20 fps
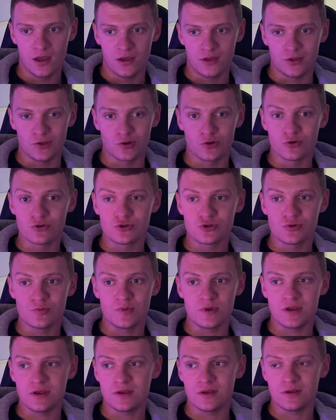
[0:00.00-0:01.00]
you're going to
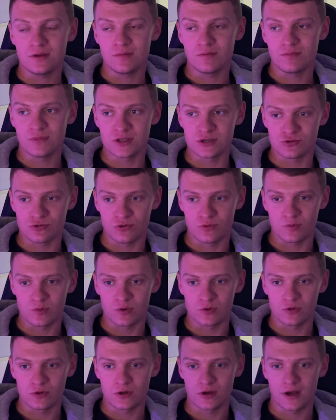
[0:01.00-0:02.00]
be
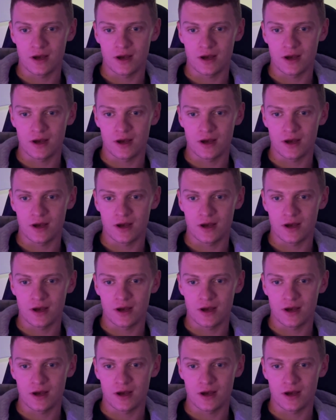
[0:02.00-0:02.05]
miserable